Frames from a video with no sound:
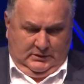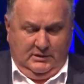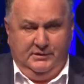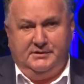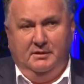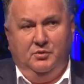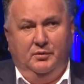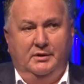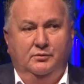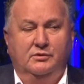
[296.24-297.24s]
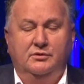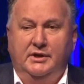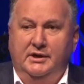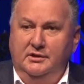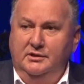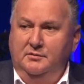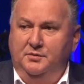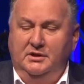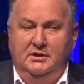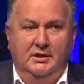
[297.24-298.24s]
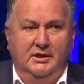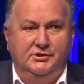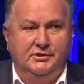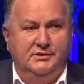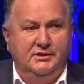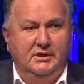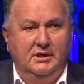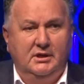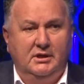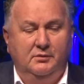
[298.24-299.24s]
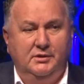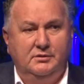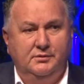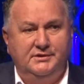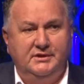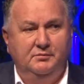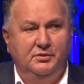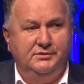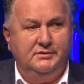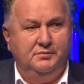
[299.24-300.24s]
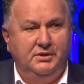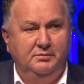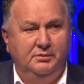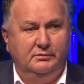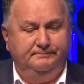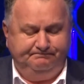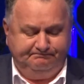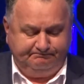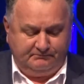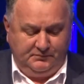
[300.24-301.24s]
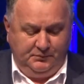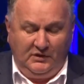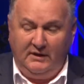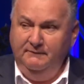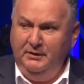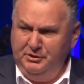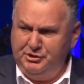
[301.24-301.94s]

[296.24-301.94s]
is, number one, we'll create an independent agency. I want to assemble some people very